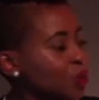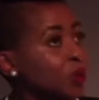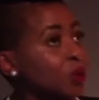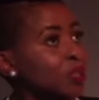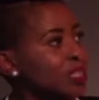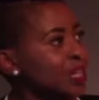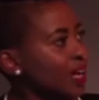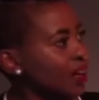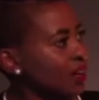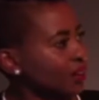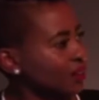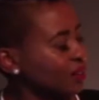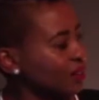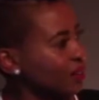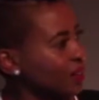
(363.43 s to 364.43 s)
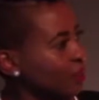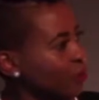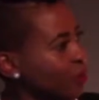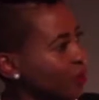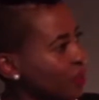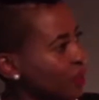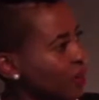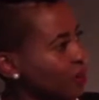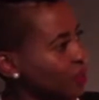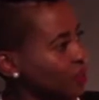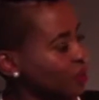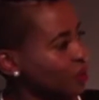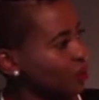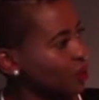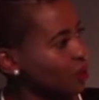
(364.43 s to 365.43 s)
Who do you tell, I've got
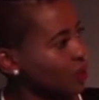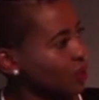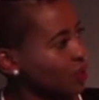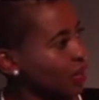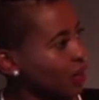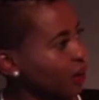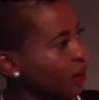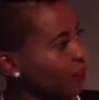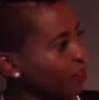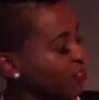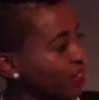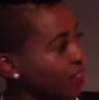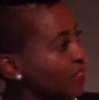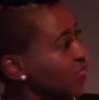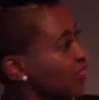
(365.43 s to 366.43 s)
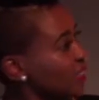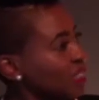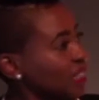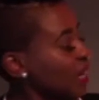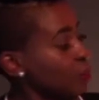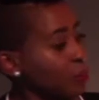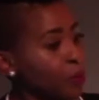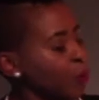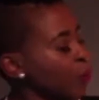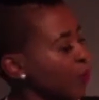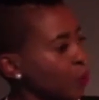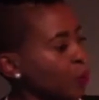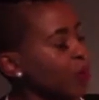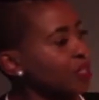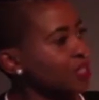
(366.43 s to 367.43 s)
accounting services that I offer? And
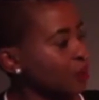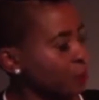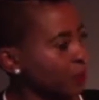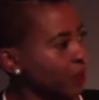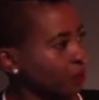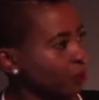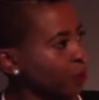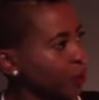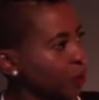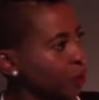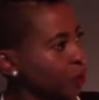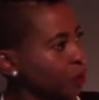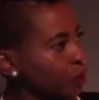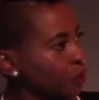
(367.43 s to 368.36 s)
where did it begin for you?